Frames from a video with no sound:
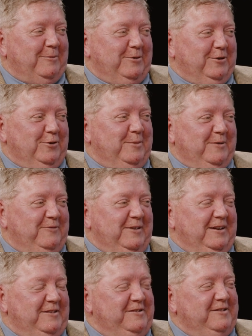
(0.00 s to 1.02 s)
human
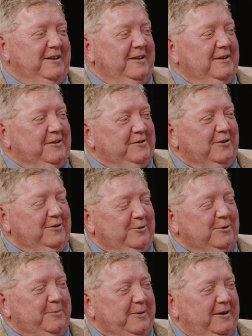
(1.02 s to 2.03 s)
feats. So you
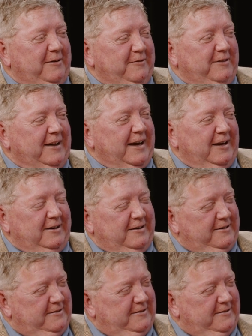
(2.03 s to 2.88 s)
were part of that.